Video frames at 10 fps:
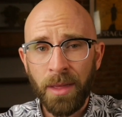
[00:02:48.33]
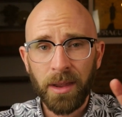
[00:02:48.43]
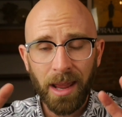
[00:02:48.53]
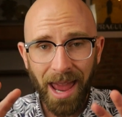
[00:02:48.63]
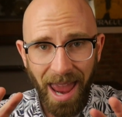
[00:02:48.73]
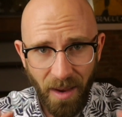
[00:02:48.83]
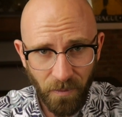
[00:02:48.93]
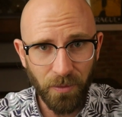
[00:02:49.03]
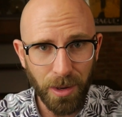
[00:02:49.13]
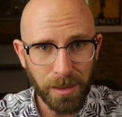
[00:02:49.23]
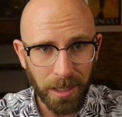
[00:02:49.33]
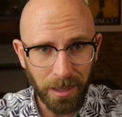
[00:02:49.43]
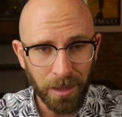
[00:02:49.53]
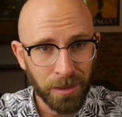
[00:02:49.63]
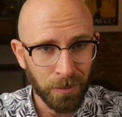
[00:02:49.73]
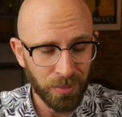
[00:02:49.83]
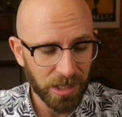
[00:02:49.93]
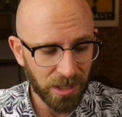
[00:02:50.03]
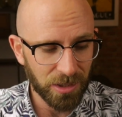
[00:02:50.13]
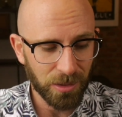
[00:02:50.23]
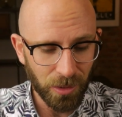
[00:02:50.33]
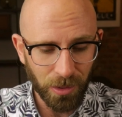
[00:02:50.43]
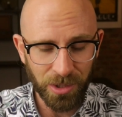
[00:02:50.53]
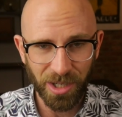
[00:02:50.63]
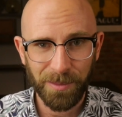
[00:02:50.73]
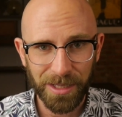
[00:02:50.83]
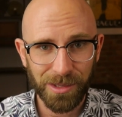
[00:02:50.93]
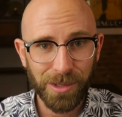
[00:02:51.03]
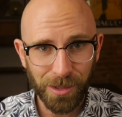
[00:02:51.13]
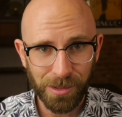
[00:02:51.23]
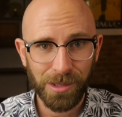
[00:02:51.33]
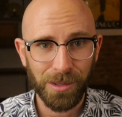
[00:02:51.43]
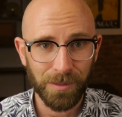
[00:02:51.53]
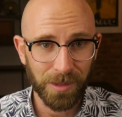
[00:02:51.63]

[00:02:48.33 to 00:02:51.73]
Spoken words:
than everything the British or Germans consume